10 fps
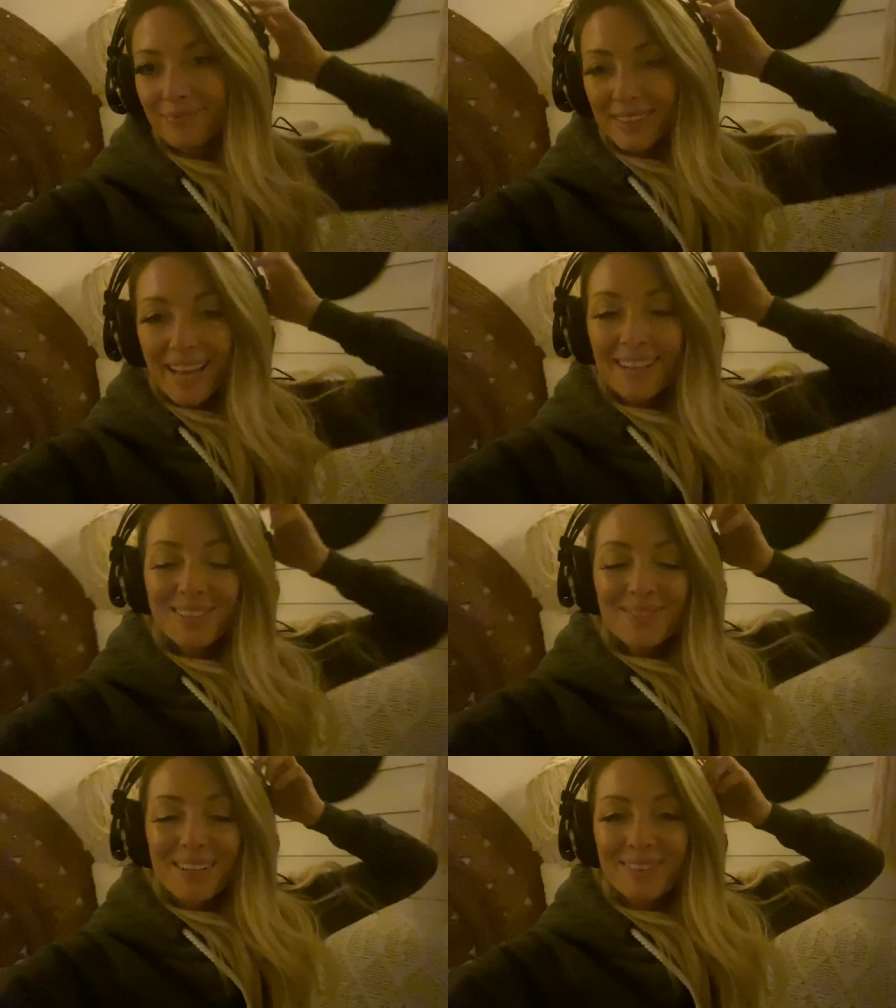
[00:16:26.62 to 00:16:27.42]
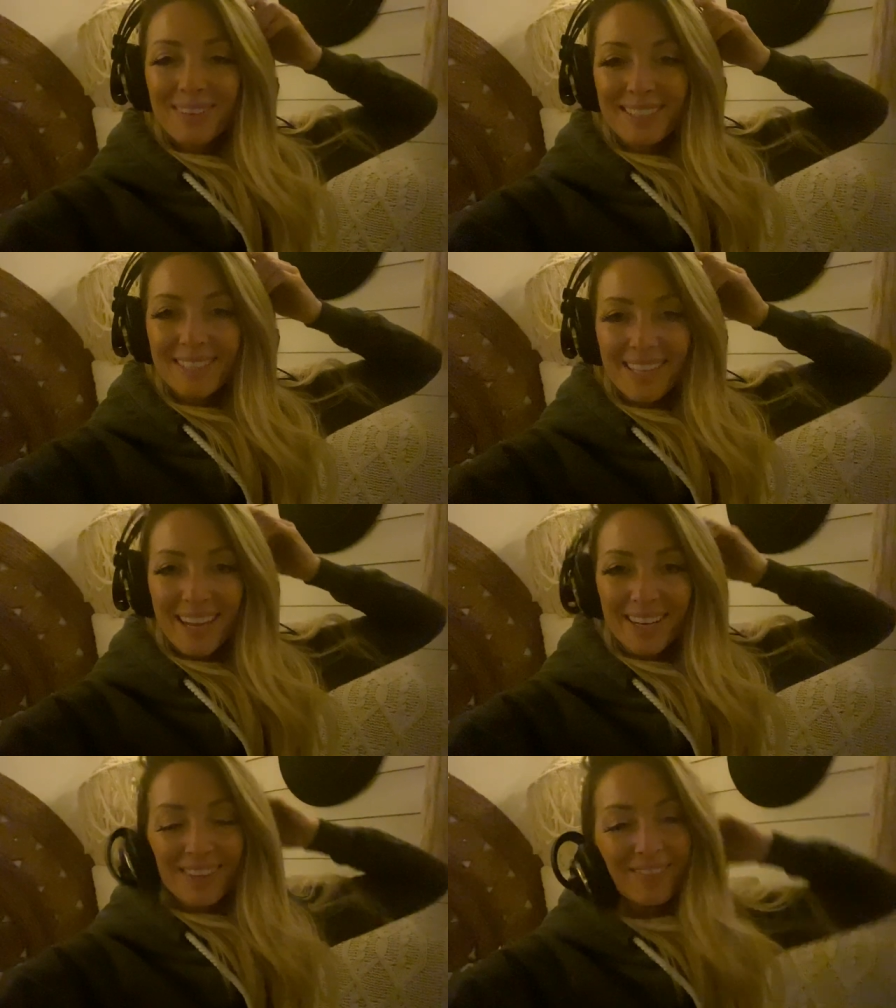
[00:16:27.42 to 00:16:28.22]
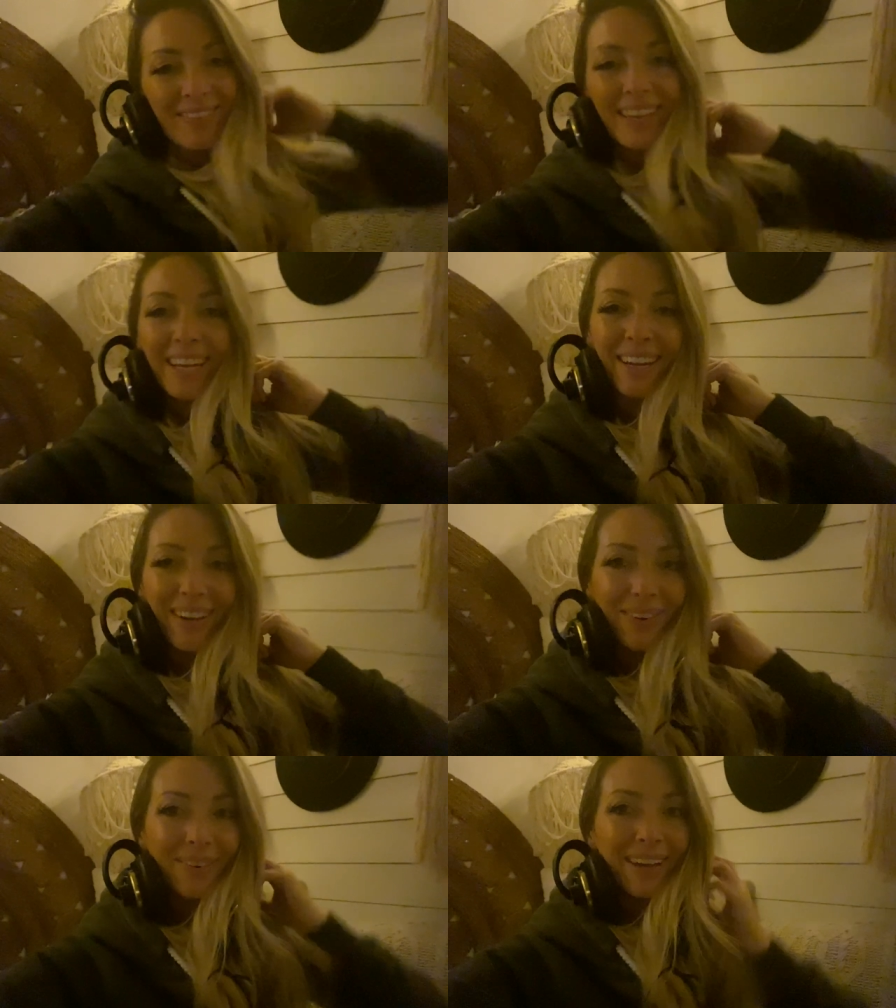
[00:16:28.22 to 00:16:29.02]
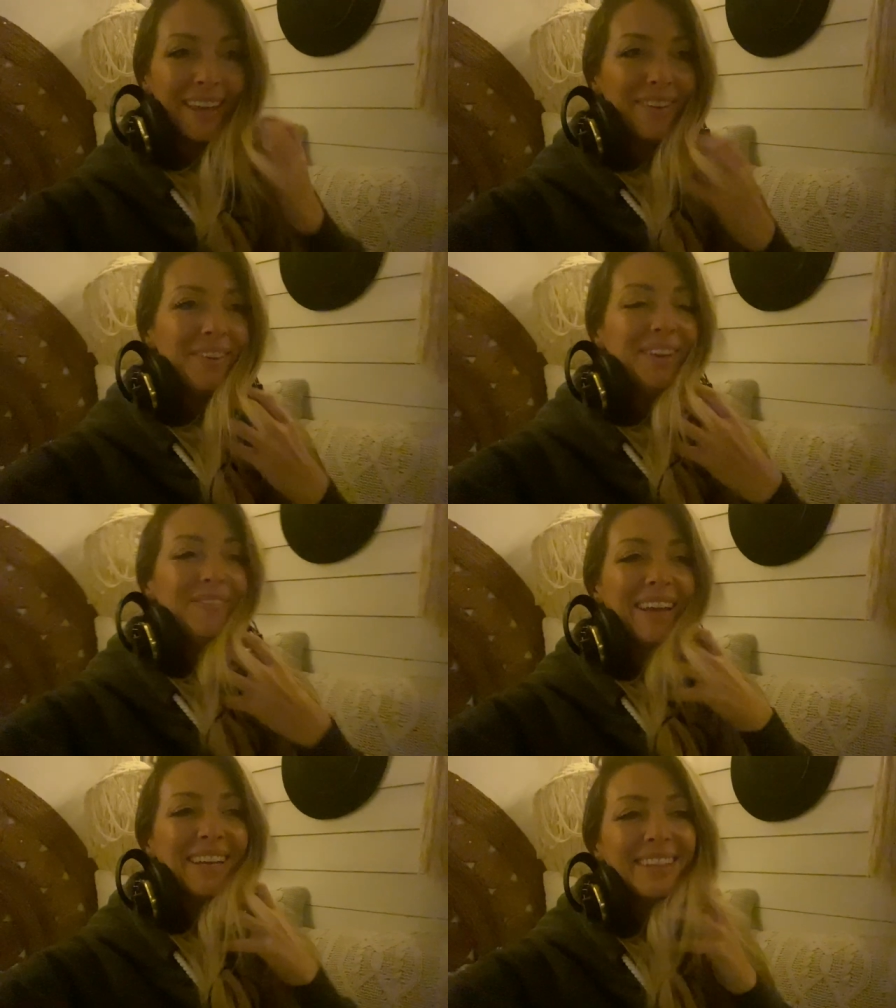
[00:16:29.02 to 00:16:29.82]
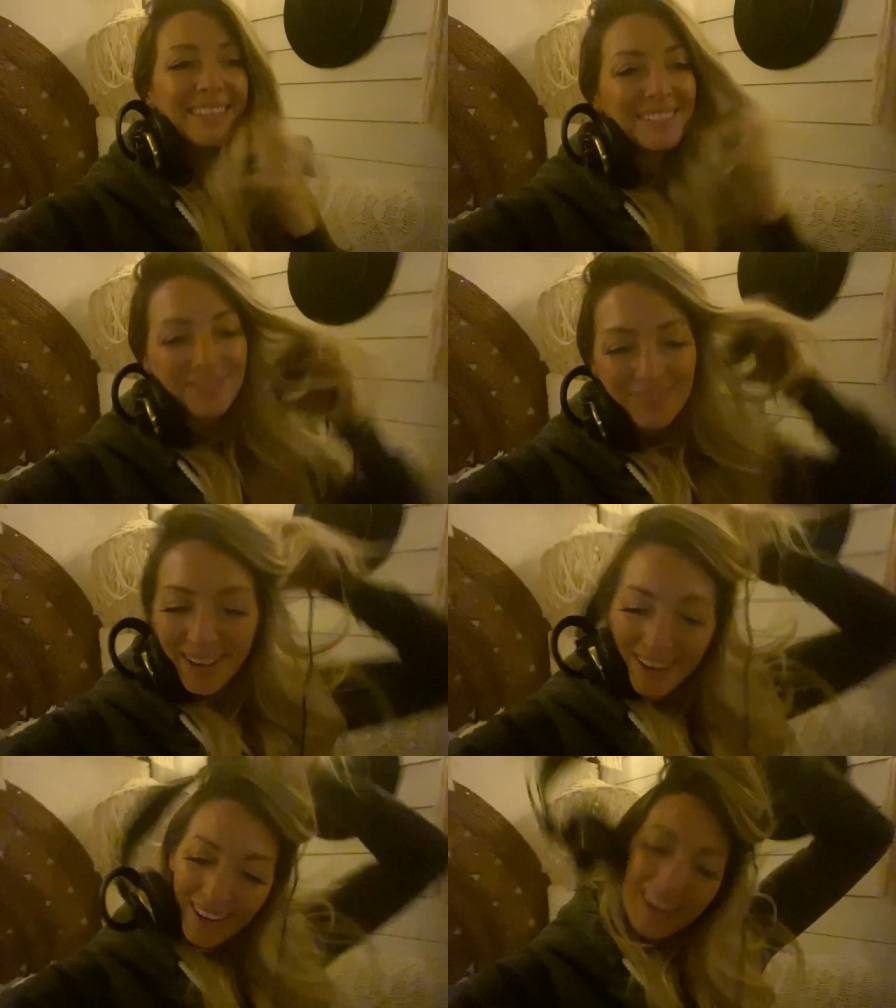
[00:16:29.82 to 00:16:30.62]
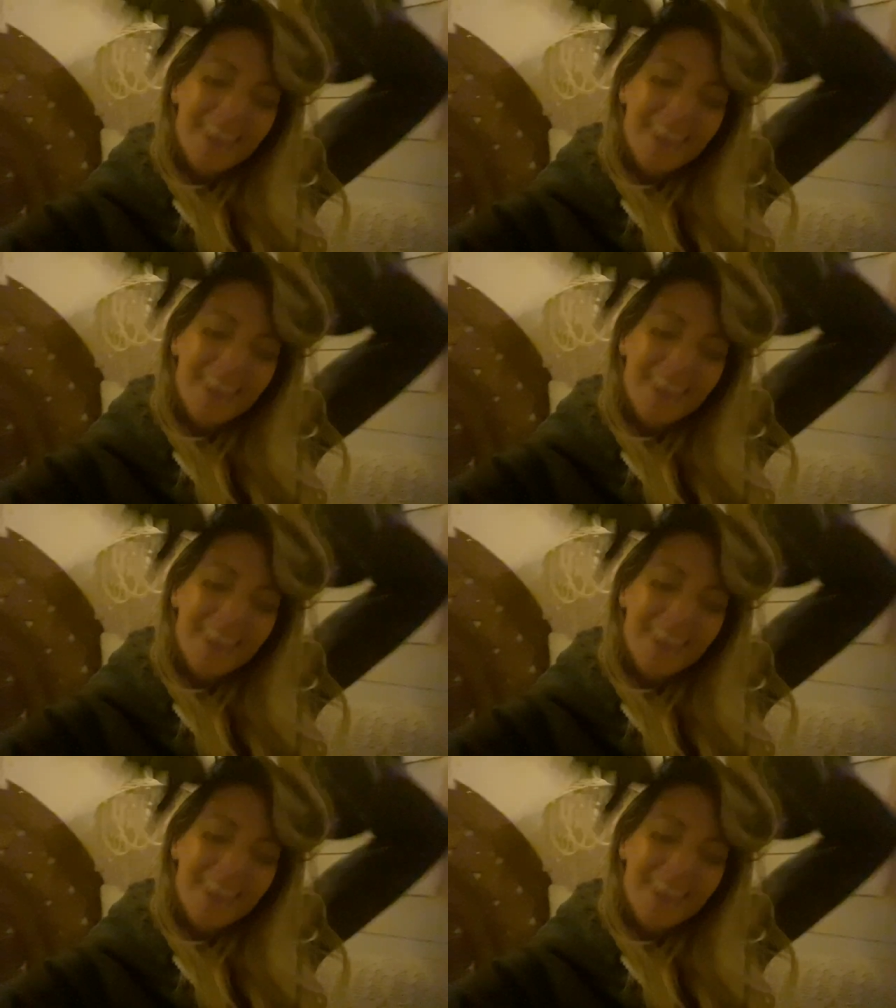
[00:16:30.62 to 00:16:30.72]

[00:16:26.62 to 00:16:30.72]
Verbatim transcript: But thank you so much for watching to the end of the video. If you made it this far,